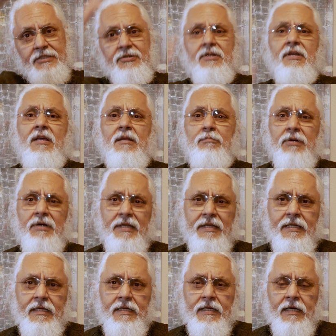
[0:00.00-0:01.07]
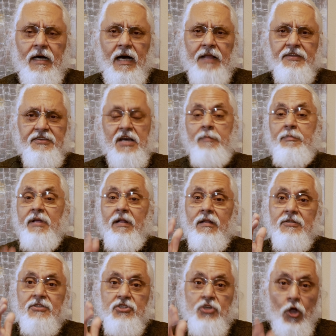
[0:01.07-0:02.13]
You put it on the top. They'll
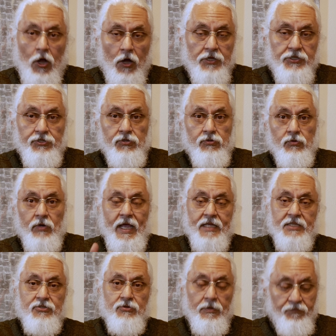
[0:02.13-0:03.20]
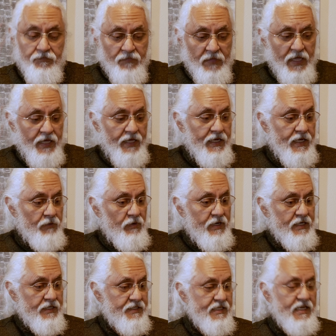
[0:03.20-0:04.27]
charge you extra. And I
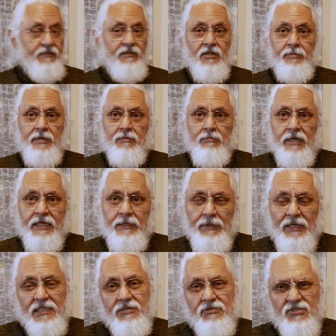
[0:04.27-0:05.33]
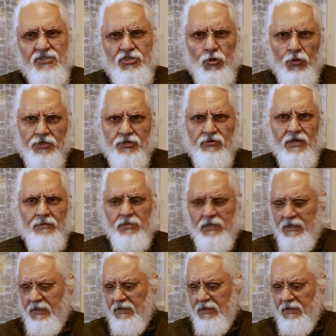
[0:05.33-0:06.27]
wanted to save a little bit of money because it was a short trip.